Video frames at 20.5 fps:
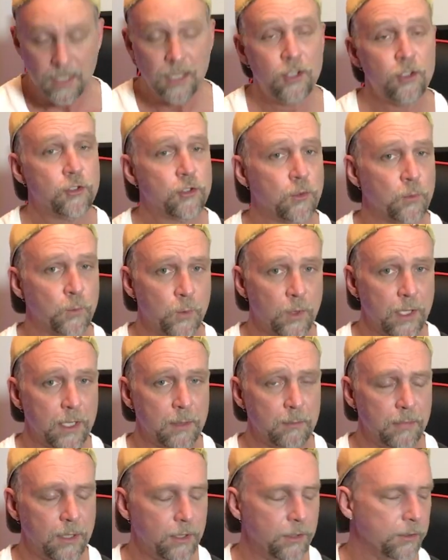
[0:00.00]

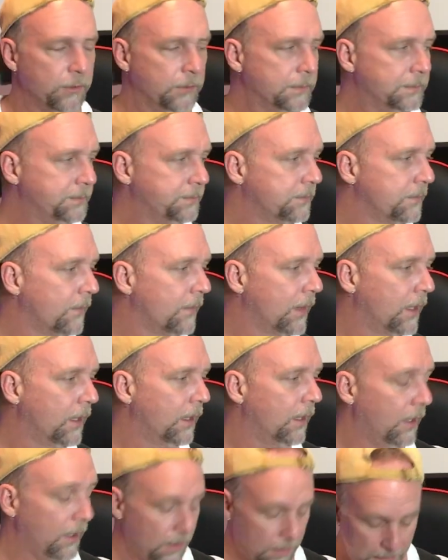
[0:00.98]
Cerulean Blue,
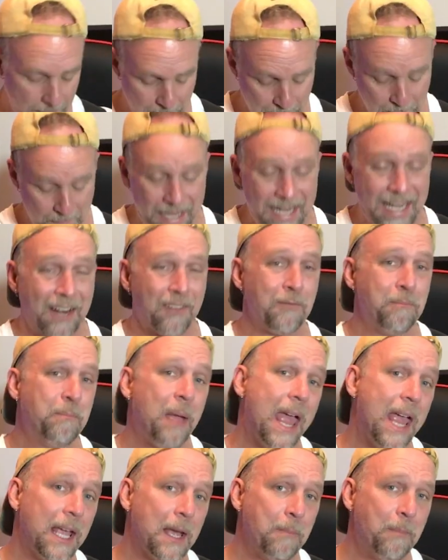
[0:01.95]
made out of
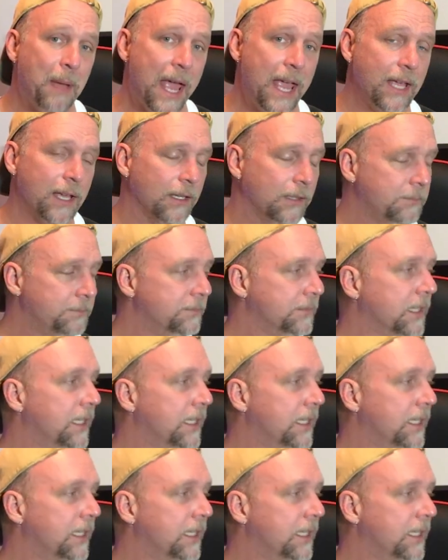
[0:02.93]
Panga.